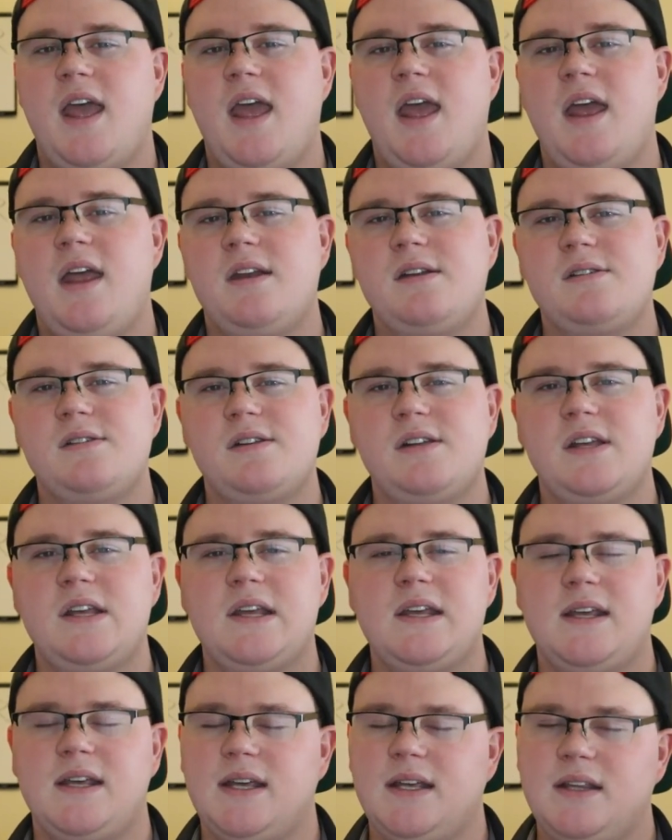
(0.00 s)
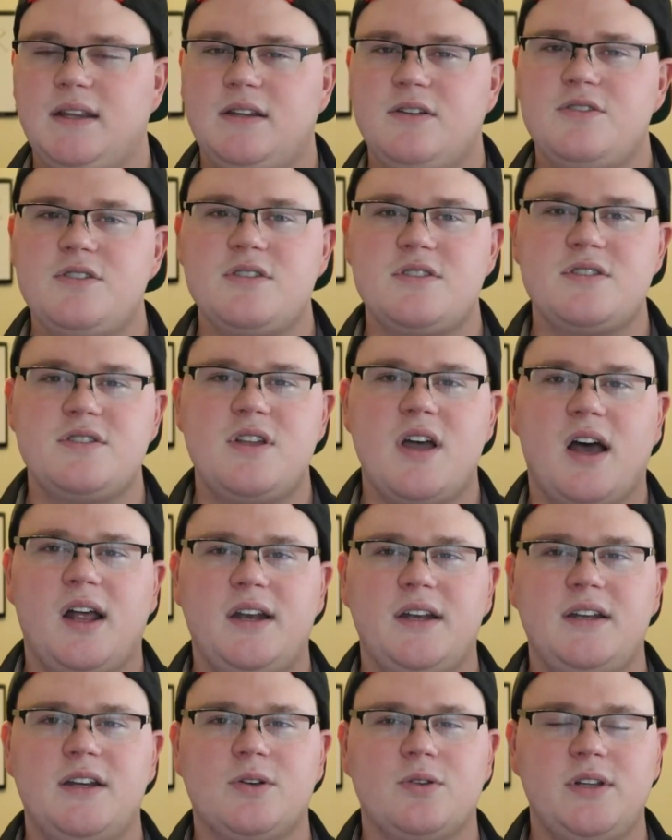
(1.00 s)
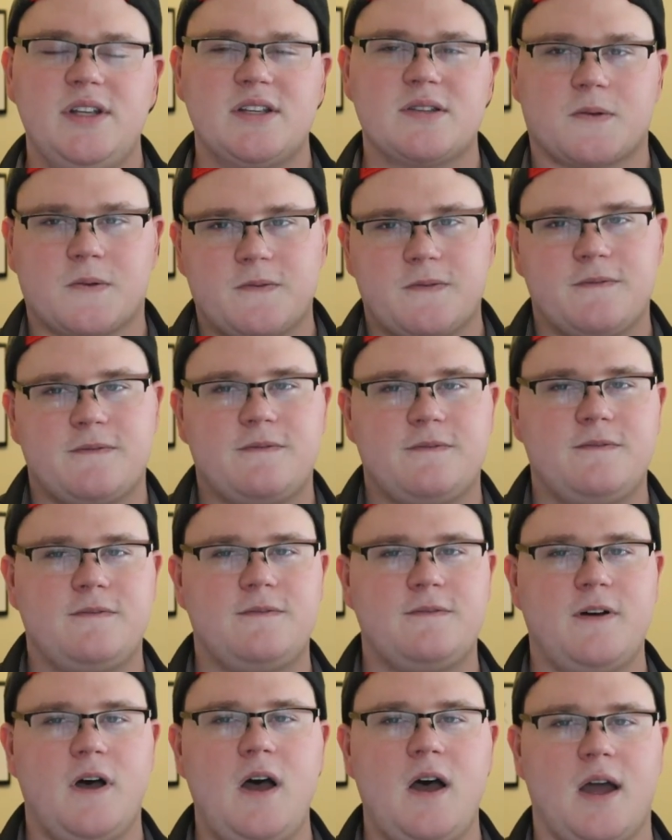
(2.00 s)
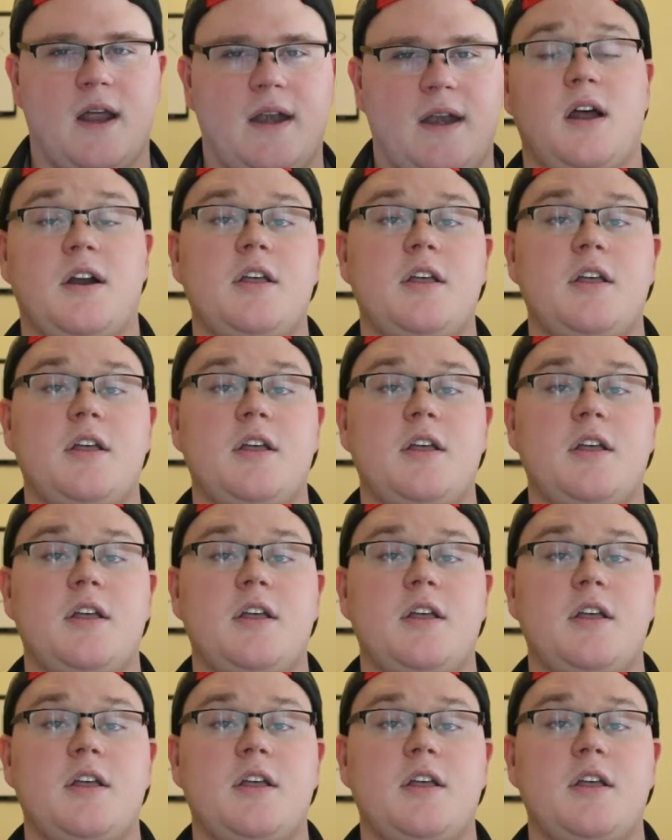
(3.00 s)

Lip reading: and they're just not nearly as fun.